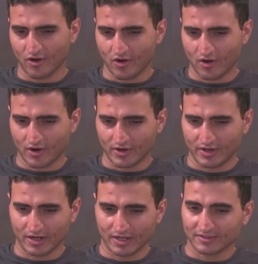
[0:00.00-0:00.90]
are
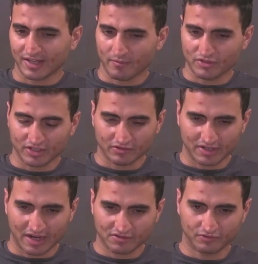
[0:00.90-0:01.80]
damaging to
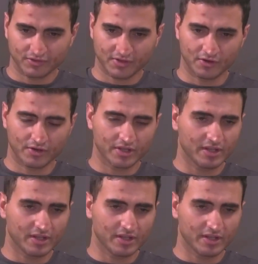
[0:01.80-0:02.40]
national security